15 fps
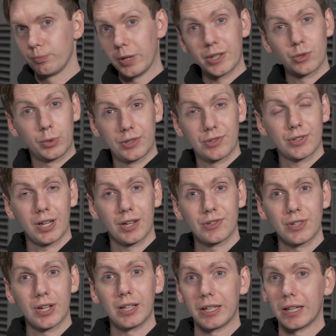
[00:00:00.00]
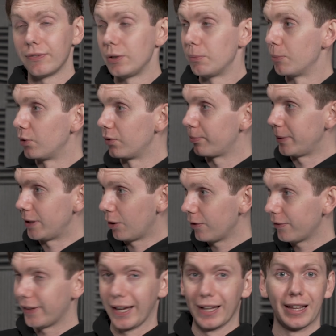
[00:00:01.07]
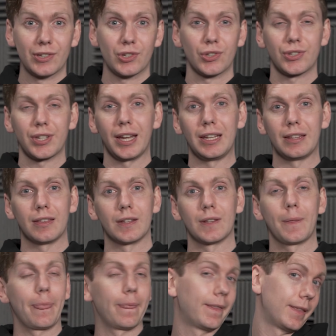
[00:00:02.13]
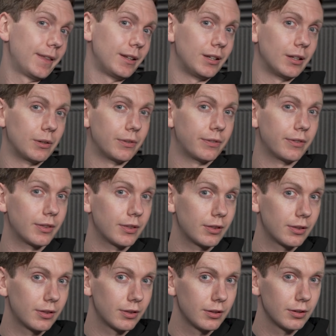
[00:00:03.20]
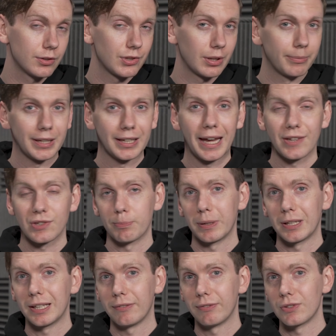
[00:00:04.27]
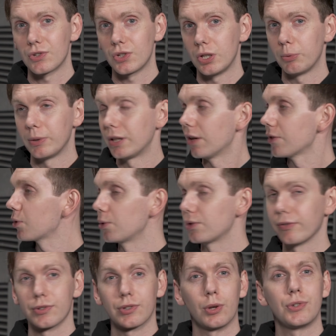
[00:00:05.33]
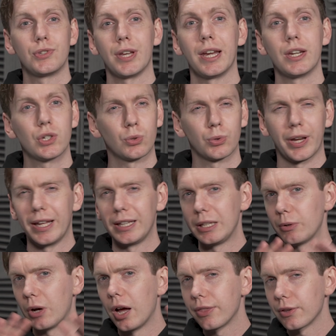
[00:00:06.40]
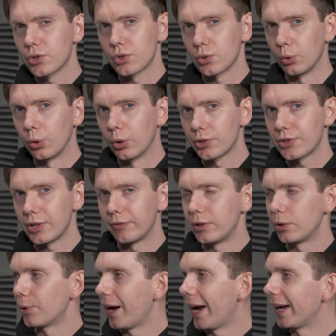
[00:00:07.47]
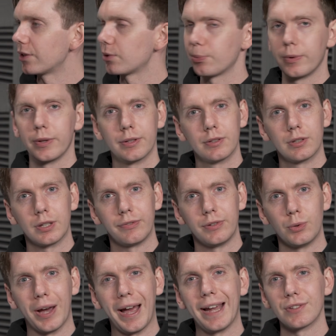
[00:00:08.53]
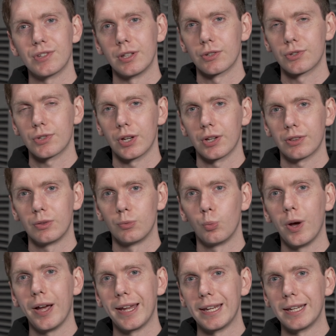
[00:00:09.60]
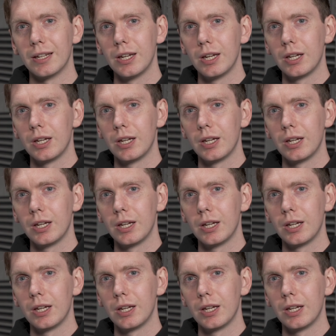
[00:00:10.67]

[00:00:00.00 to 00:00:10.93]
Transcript: As we discussed earlier, if you move beyond that, let's just say that something hasn't been given to you in the Articles of Association or any other source, if you act in a certain way